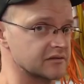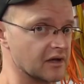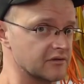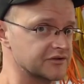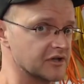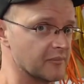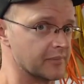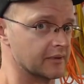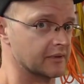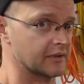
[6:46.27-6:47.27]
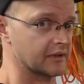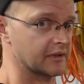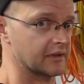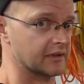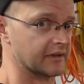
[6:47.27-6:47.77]
to the hose shop
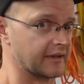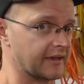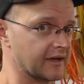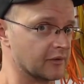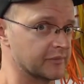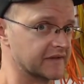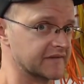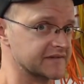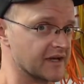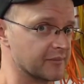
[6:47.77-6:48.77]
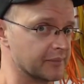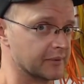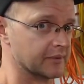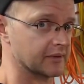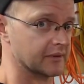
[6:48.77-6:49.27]
and I'll pick this up
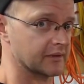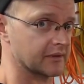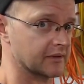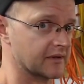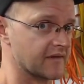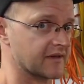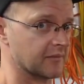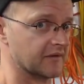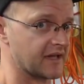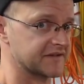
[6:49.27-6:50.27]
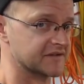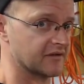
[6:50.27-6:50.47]
in another couple of days'